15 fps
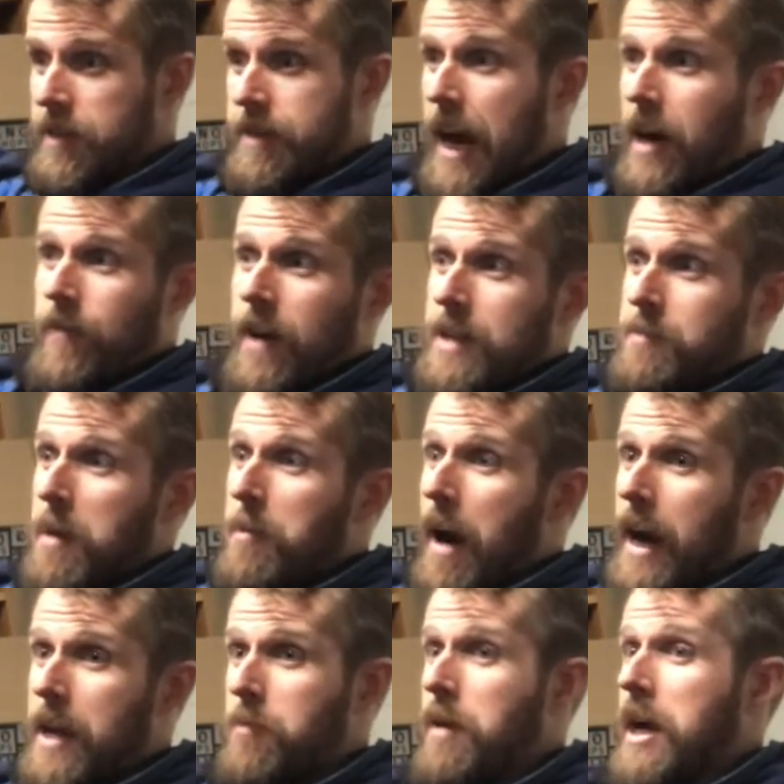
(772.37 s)
and sacrifice my
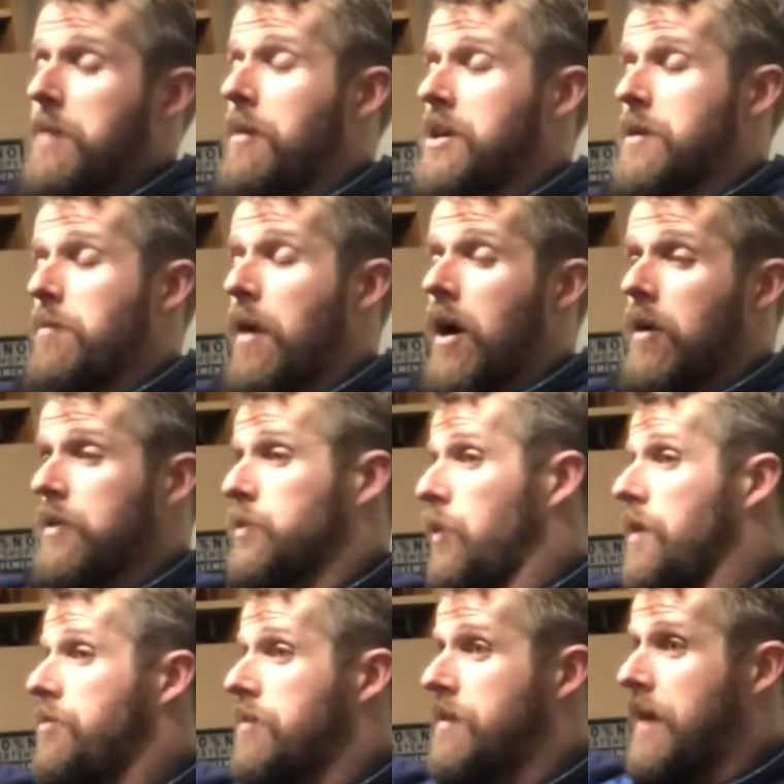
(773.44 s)
body and break a bunch of bones,
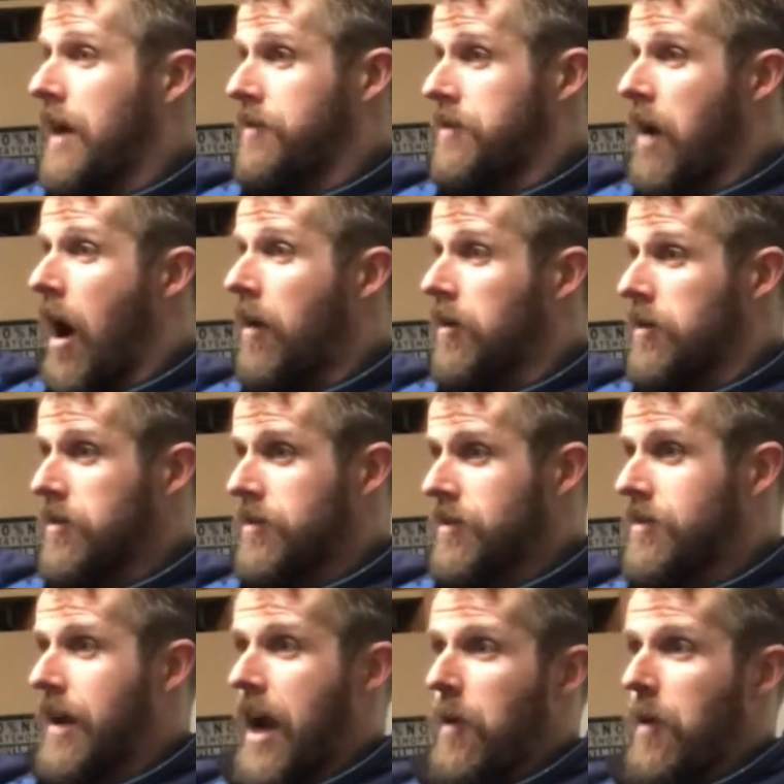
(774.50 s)
win $3,000, and say